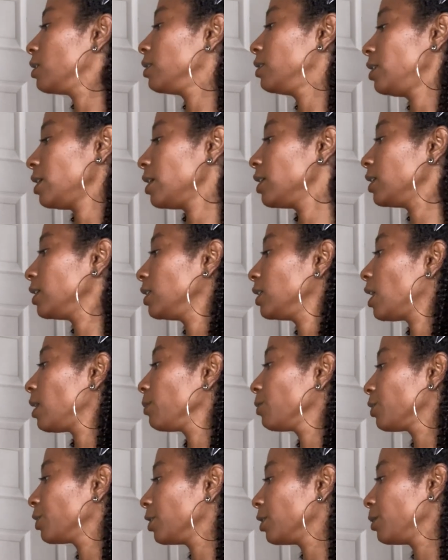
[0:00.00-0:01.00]
Then
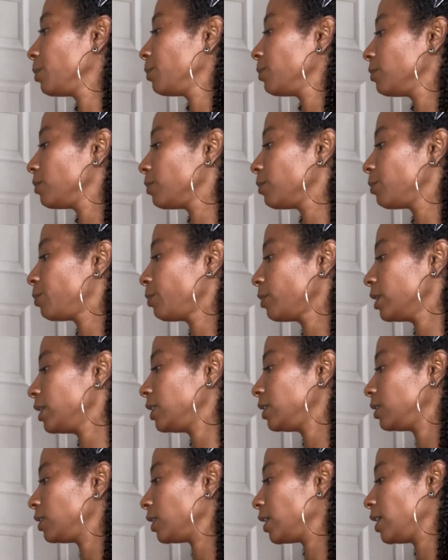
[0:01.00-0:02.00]
I'm going to
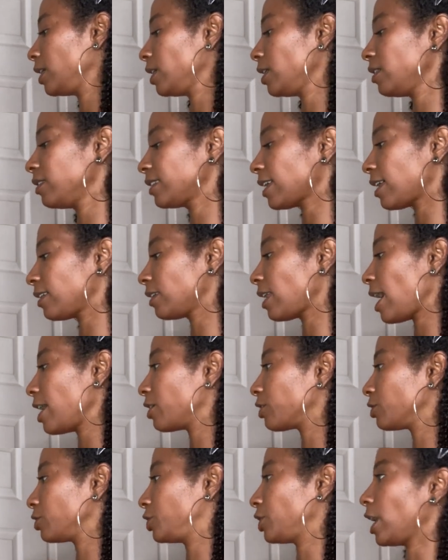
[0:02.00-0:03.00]
blend in that
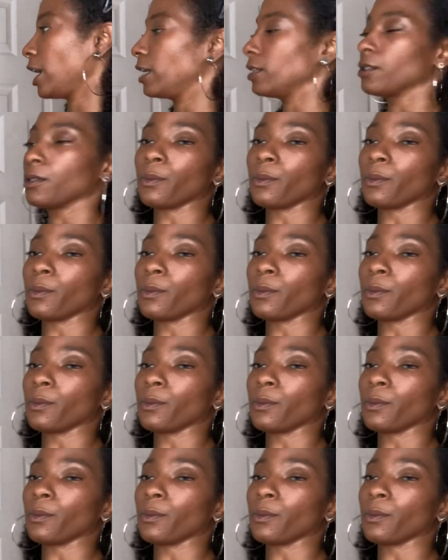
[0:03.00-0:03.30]
lighter shade.